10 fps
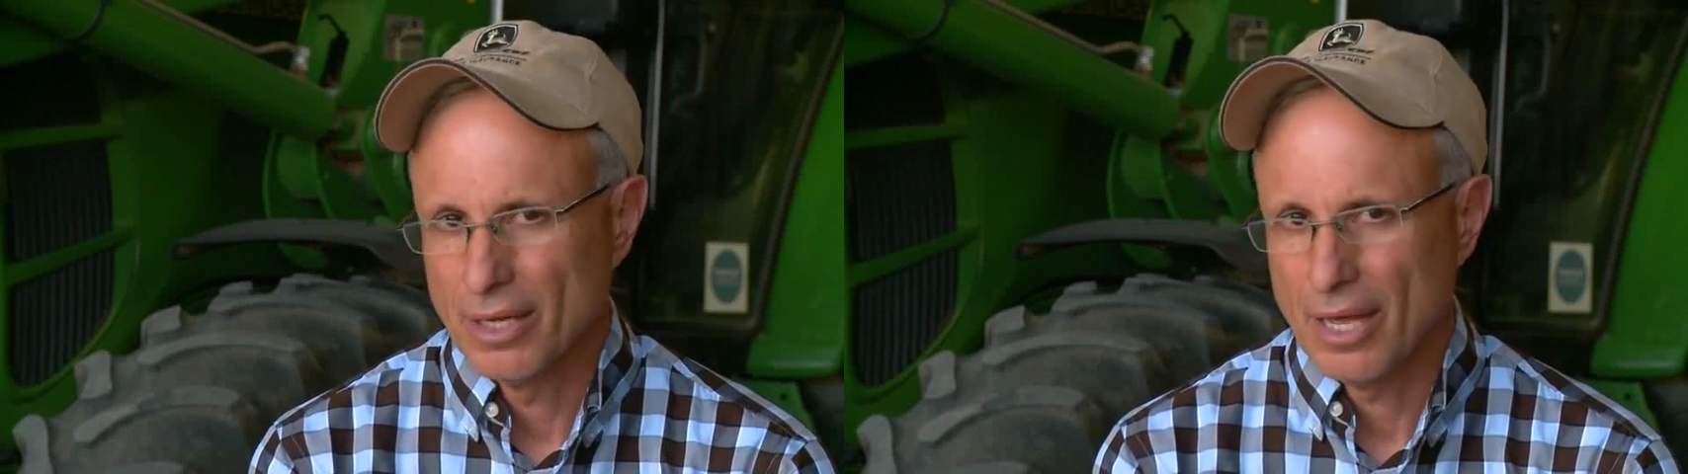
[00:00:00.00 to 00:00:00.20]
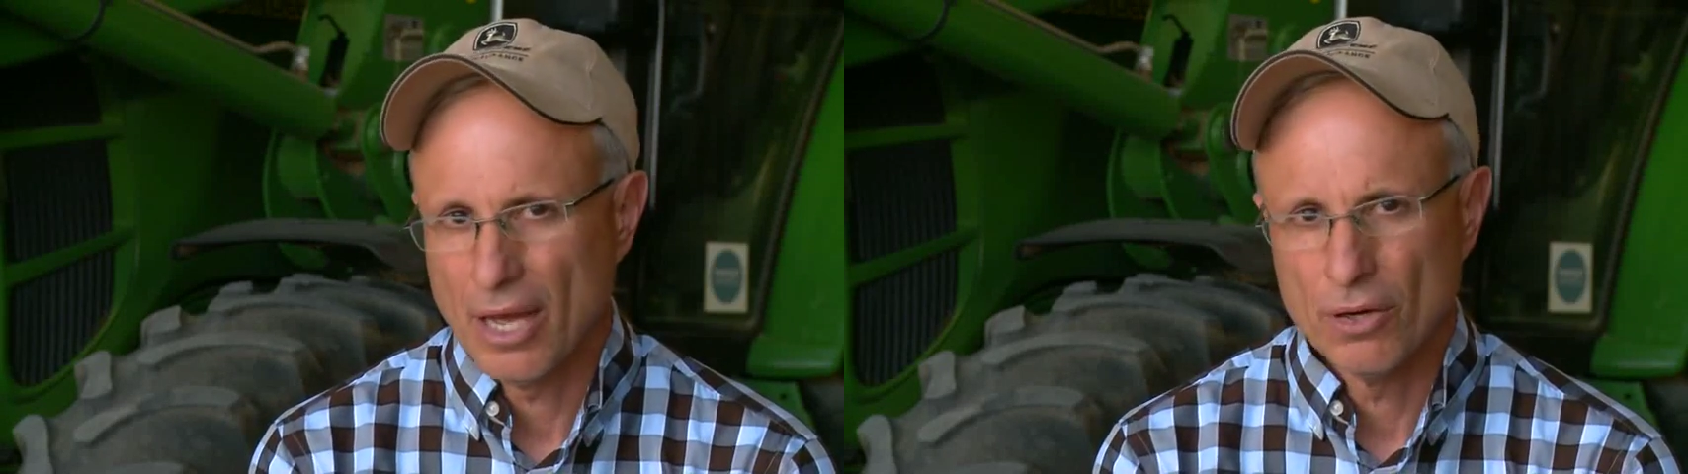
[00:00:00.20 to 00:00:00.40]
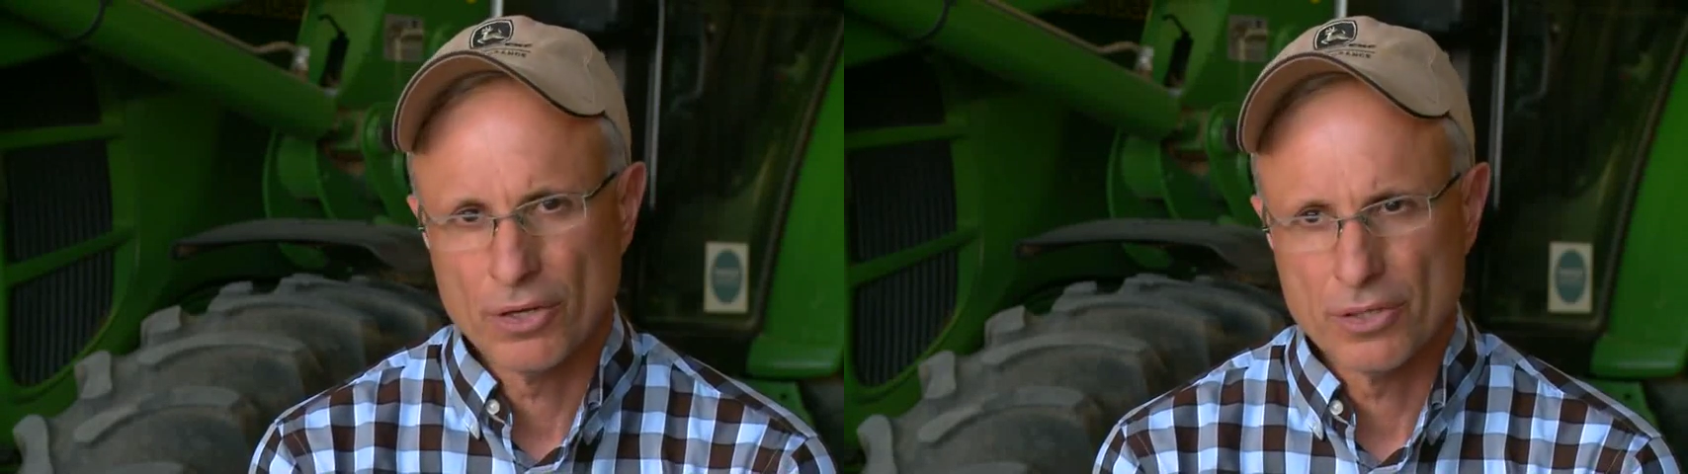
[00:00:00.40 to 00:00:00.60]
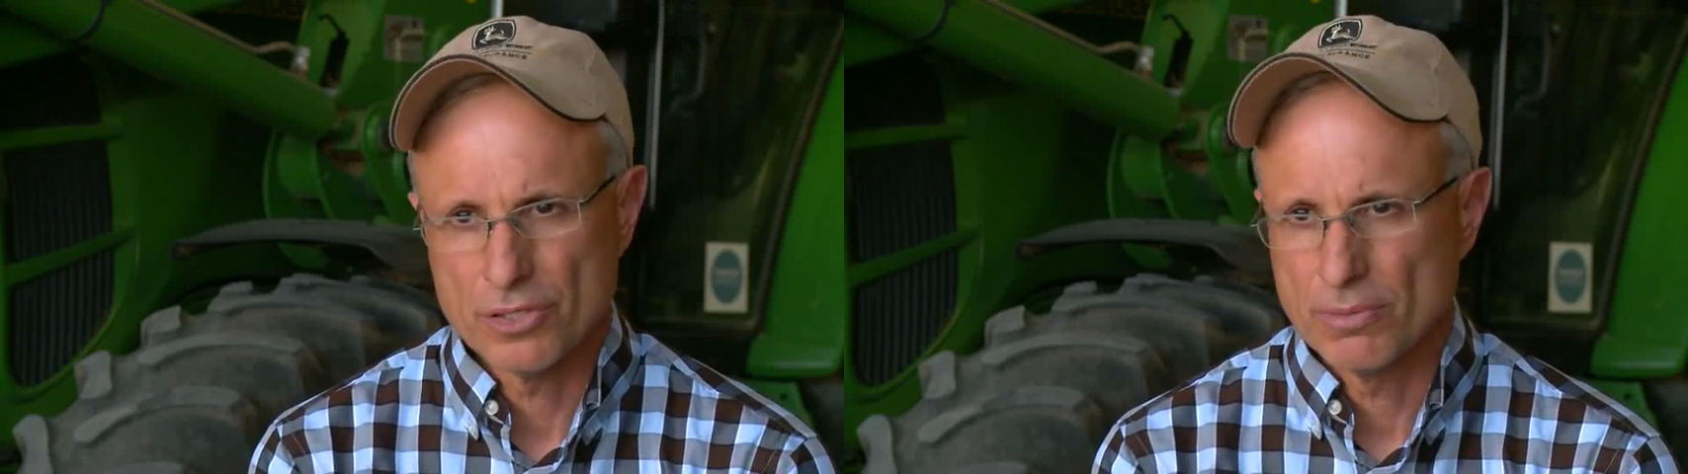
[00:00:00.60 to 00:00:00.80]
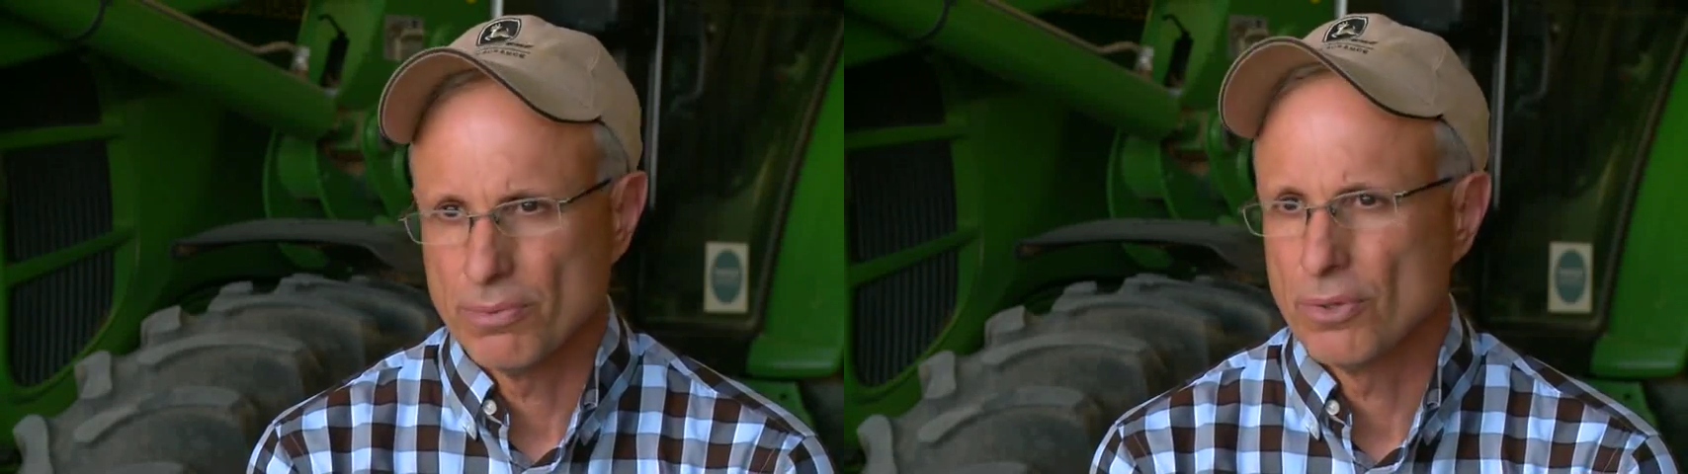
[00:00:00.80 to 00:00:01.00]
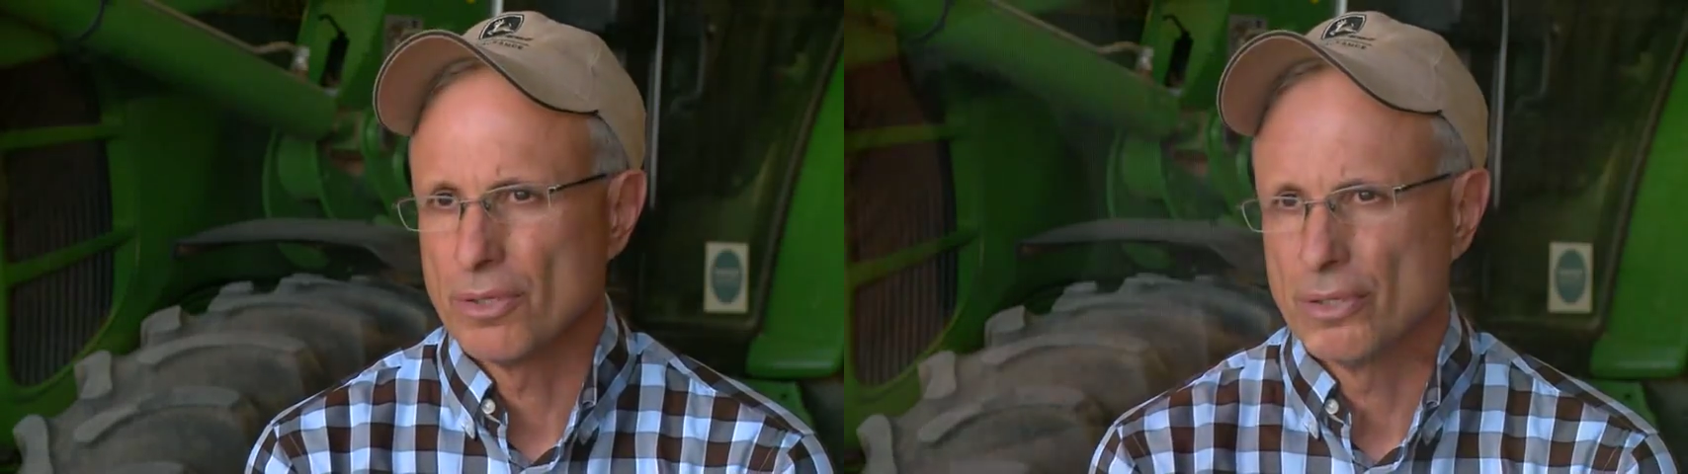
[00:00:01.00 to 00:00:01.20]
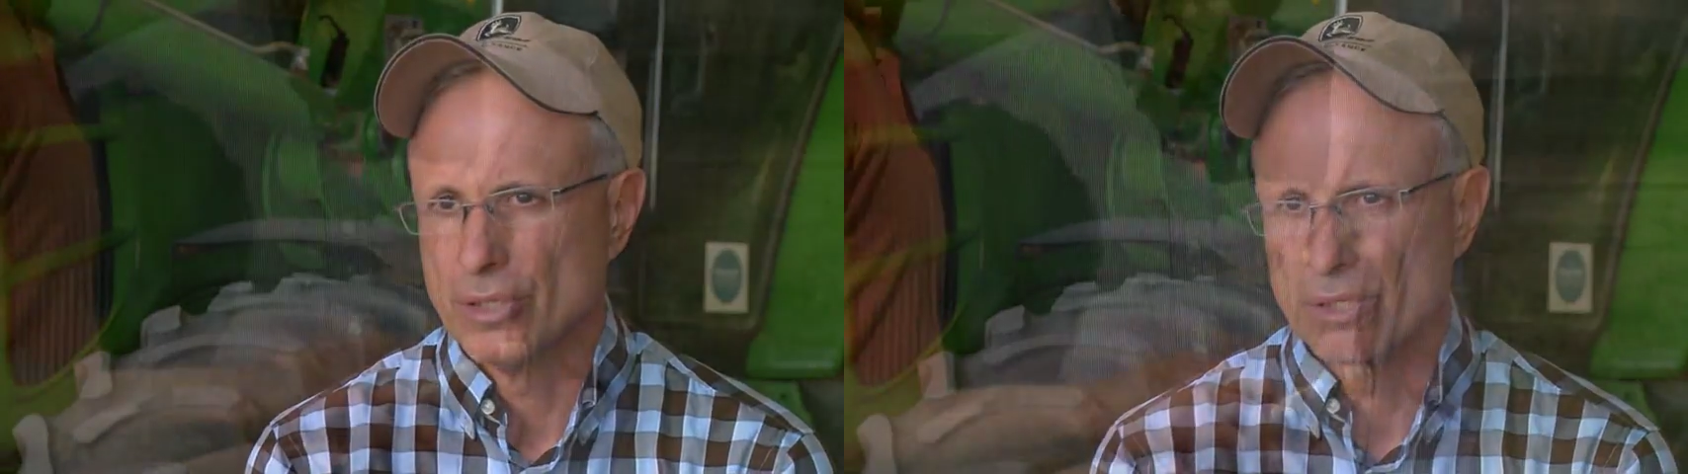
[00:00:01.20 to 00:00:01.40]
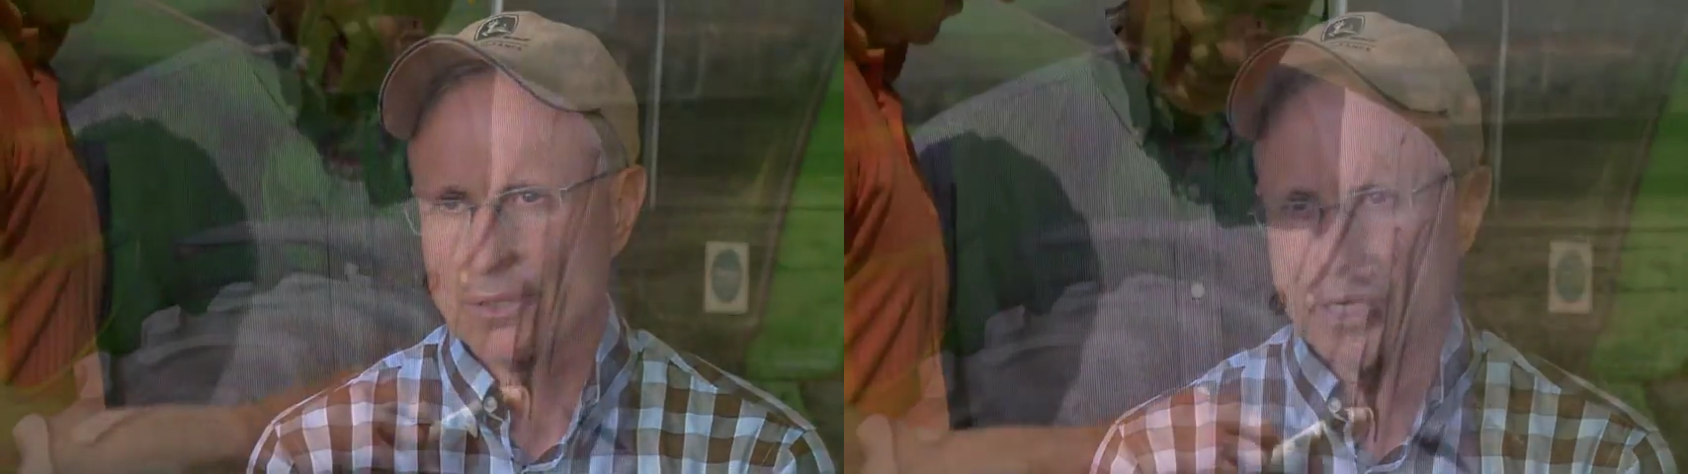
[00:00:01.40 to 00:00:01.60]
how good a support the dealer